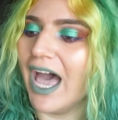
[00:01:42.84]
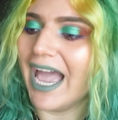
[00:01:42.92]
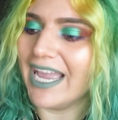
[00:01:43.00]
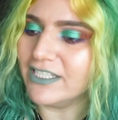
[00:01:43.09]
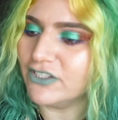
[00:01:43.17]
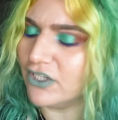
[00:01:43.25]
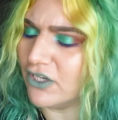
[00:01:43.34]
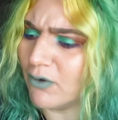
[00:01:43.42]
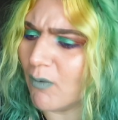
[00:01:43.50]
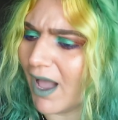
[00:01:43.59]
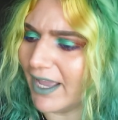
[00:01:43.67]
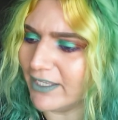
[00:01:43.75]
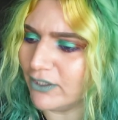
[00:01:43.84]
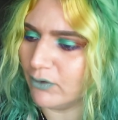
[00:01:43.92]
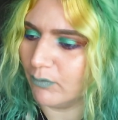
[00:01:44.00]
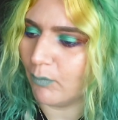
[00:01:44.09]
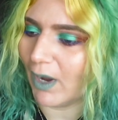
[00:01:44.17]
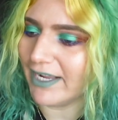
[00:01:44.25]
I do want you.
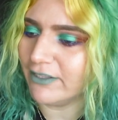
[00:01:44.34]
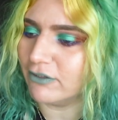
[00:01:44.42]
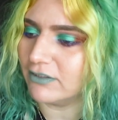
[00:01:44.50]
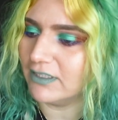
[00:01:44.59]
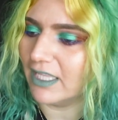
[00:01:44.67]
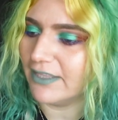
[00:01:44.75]
Why the?